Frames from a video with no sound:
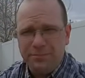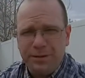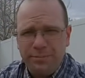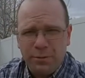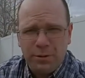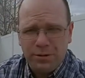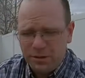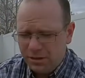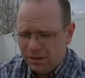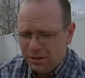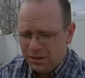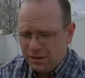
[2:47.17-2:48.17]
people
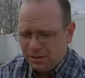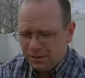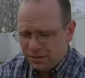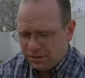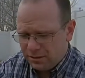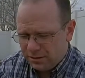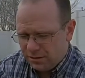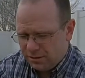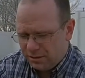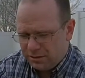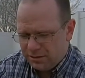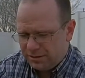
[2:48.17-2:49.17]

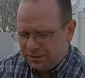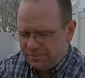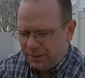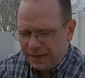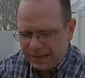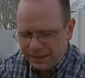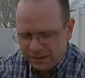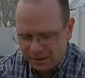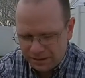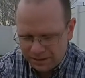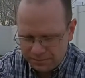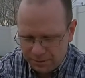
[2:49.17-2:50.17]
depend
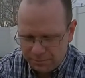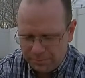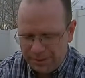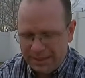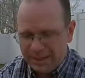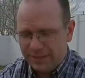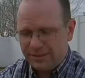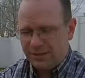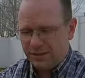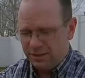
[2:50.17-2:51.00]
on the rubber band